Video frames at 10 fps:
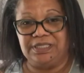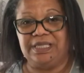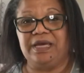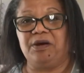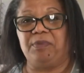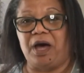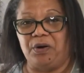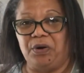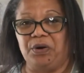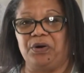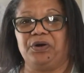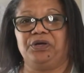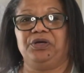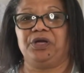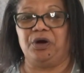think about her,
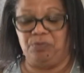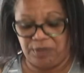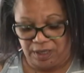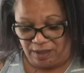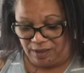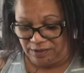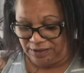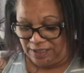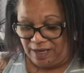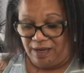you know, because